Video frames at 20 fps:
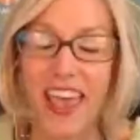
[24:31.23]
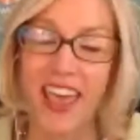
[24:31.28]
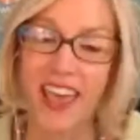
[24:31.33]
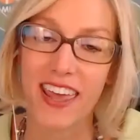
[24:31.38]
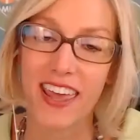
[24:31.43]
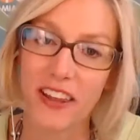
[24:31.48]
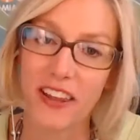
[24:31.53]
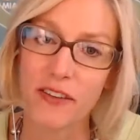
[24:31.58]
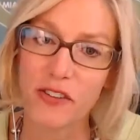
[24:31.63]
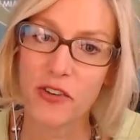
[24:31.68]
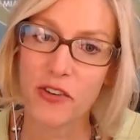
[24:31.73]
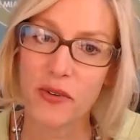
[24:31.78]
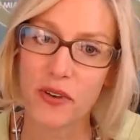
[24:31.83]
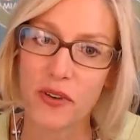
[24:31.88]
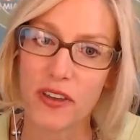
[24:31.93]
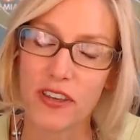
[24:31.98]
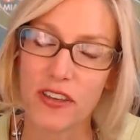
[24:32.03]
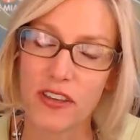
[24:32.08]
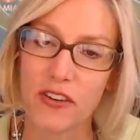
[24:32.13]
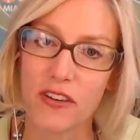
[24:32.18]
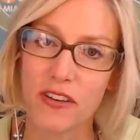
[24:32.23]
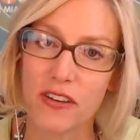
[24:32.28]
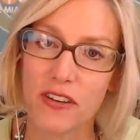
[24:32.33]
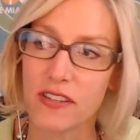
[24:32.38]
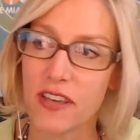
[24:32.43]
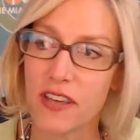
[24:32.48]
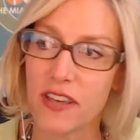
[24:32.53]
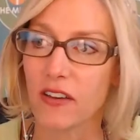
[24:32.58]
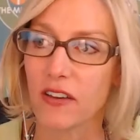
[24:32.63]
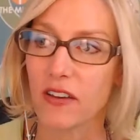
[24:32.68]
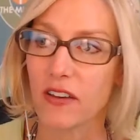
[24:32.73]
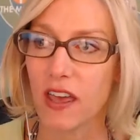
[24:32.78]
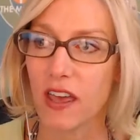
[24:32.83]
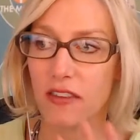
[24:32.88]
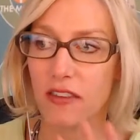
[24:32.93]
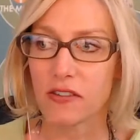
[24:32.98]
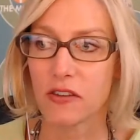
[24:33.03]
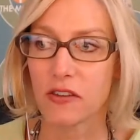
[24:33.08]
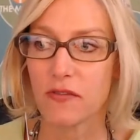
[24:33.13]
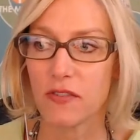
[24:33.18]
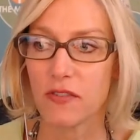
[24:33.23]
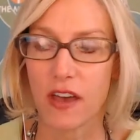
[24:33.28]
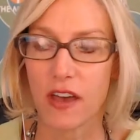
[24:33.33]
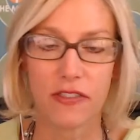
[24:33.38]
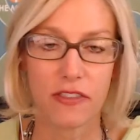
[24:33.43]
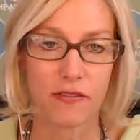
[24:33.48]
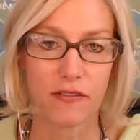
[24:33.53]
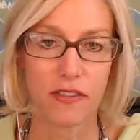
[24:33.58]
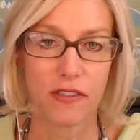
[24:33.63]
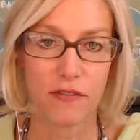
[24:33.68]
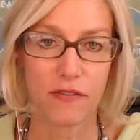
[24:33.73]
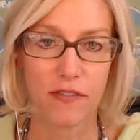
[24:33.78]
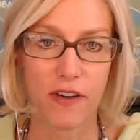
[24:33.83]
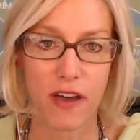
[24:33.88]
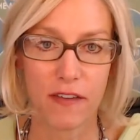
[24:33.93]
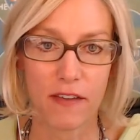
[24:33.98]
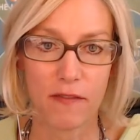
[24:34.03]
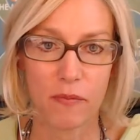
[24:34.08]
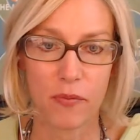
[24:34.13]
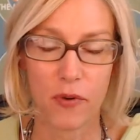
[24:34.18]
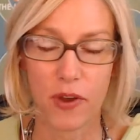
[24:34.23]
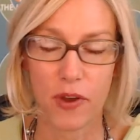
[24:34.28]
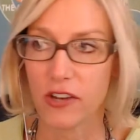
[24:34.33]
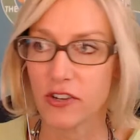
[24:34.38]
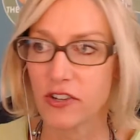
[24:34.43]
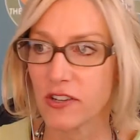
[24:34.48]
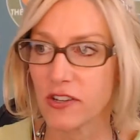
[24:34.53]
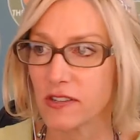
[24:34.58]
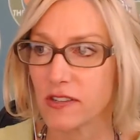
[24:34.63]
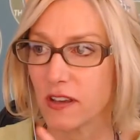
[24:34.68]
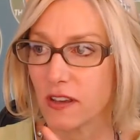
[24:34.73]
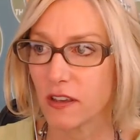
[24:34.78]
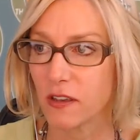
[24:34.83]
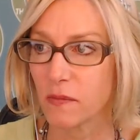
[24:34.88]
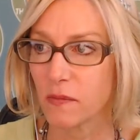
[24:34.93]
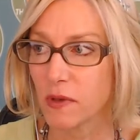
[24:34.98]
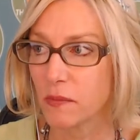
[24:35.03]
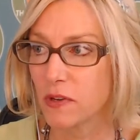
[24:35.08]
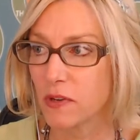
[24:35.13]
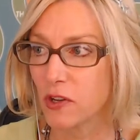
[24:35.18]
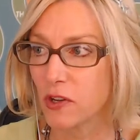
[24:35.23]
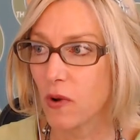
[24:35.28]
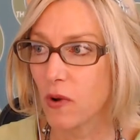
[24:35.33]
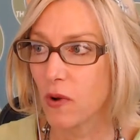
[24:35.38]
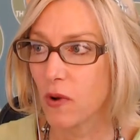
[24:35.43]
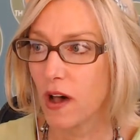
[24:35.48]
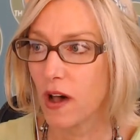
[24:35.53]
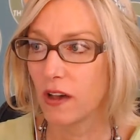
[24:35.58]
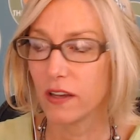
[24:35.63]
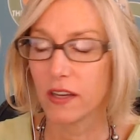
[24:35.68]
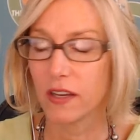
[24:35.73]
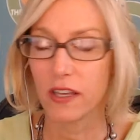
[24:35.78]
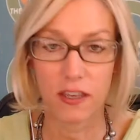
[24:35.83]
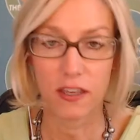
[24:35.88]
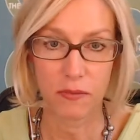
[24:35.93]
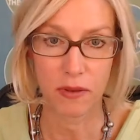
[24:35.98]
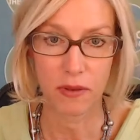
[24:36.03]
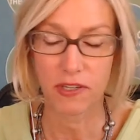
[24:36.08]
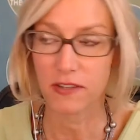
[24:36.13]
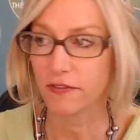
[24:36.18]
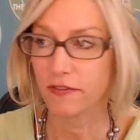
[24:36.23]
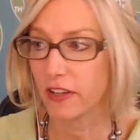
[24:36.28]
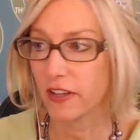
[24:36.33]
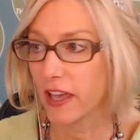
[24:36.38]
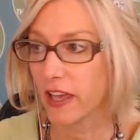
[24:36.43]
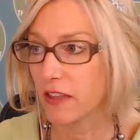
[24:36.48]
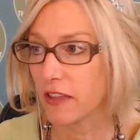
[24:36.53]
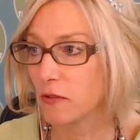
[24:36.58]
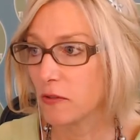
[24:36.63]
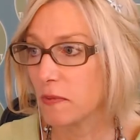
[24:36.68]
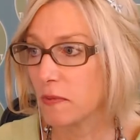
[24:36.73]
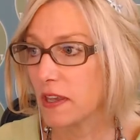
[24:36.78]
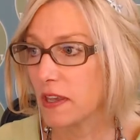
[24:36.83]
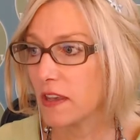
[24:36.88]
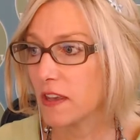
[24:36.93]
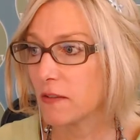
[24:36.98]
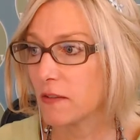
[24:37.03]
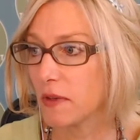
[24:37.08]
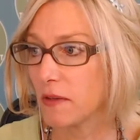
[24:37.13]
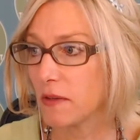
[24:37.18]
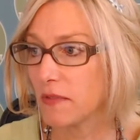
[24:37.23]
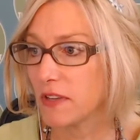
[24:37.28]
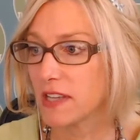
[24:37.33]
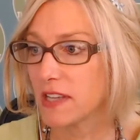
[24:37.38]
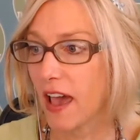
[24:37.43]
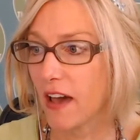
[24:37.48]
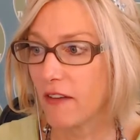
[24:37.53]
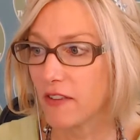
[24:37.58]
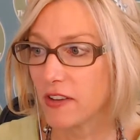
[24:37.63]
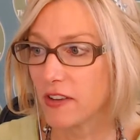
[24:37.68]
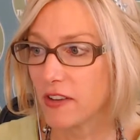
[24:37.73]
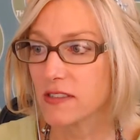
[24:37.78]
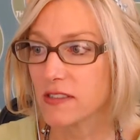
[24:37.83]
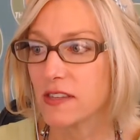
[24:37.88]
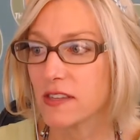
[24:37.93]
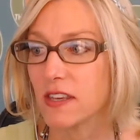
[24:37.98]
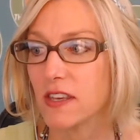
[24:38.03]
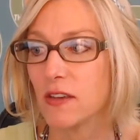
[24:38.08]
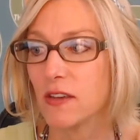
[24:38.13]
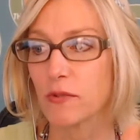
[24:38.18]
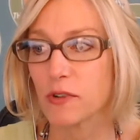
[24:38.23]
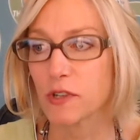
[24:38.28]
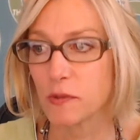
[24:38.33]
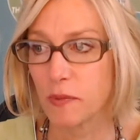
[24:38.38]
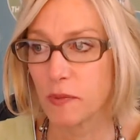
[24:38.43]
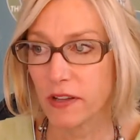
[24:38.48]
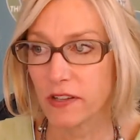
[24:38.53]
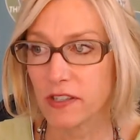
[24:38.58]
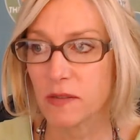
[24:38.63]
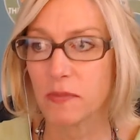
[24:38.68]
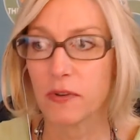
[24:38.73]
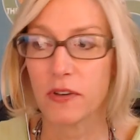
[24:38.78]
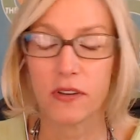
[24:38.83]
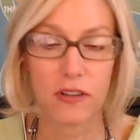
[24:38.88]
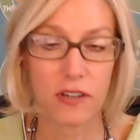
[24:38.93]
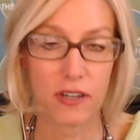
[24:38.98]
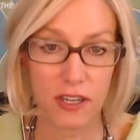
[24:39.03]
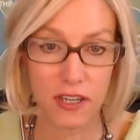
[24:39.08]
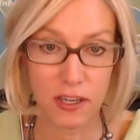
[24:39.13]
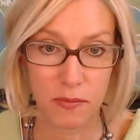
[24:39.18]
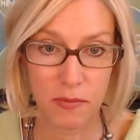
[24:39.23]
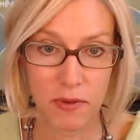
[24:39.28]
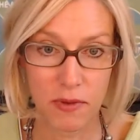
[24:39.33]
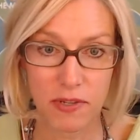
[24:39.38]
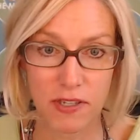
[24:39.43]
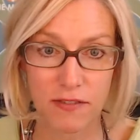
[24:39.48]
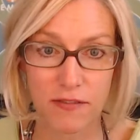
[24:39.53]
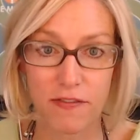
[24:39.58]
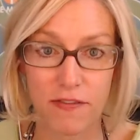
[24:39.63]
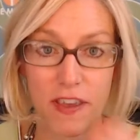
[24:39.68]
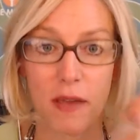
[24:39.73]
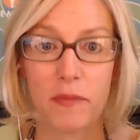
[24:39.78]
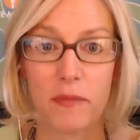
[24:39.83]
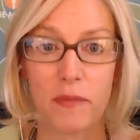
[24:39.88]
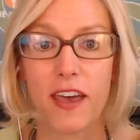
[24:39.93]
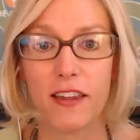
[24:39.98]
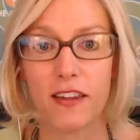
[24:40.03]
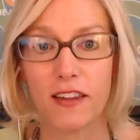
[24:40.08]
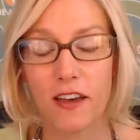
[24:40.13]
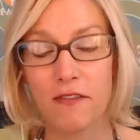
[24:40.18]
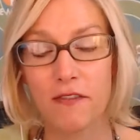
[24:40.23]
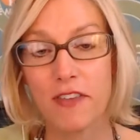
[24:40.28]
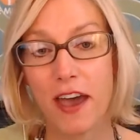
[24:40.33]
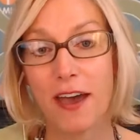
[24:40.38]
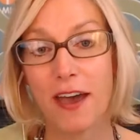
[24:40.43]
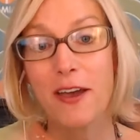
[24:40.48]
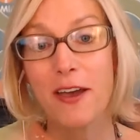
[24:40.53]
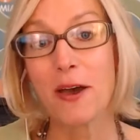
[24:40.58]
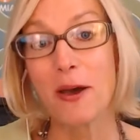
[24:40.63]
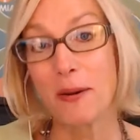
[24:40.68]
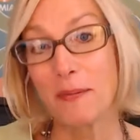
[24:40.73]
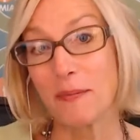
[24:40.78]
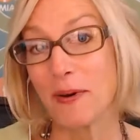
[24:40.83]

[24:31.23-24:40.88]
And I love too, you can tell again, so you've got the 5 branches: commitment to quality, commitment to philanthropy, commitment to advocacy, responsibility, commitment to family. I love that.